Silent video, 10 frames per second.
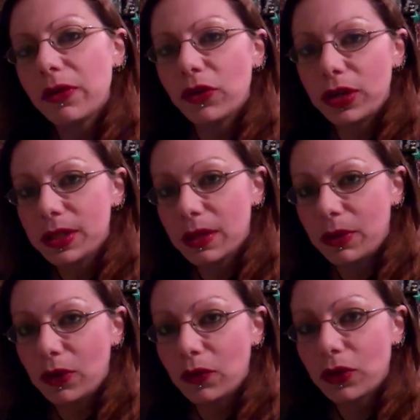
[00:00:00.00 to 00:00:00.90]
My friend is
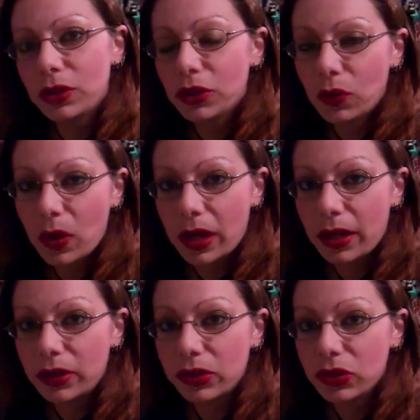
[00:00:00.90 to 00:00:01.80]
coming over in a little
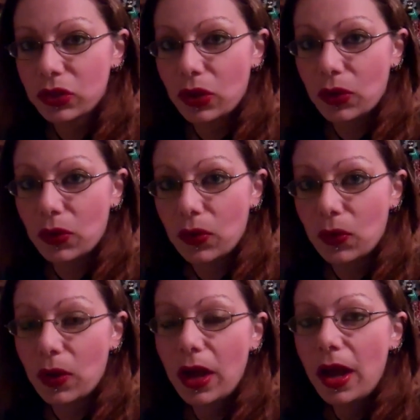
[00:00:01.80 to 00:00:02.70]
while,
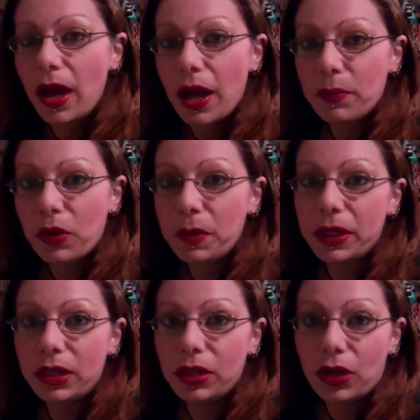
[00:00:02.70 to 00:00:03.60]
so I'm
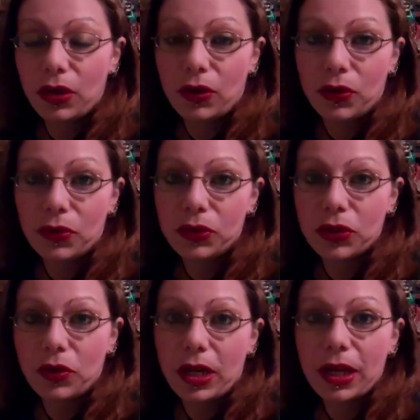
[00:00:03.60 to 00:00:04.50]
probably going to go
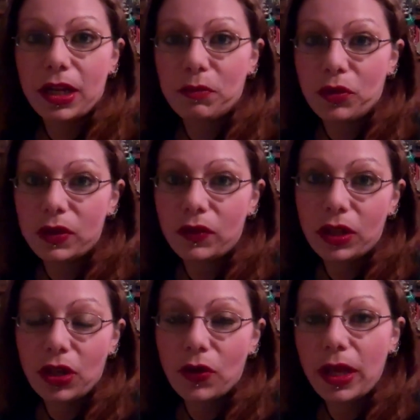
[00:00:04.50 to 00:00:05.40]
so that I can upload this
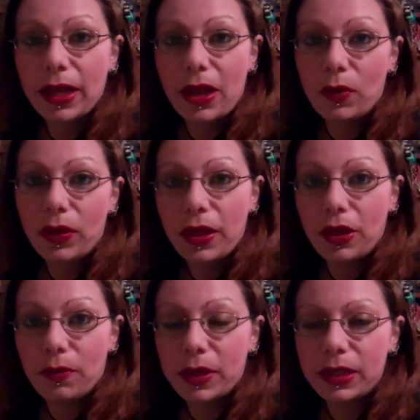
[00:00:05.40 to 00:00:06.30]
video and hang out with
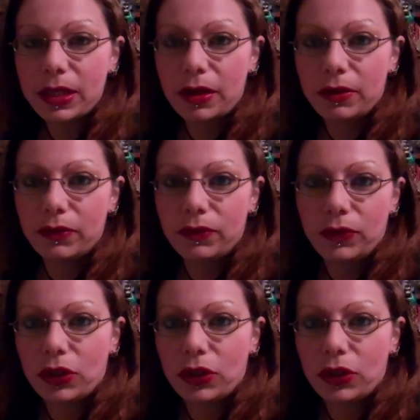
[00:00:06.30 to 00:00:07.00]
him instead of,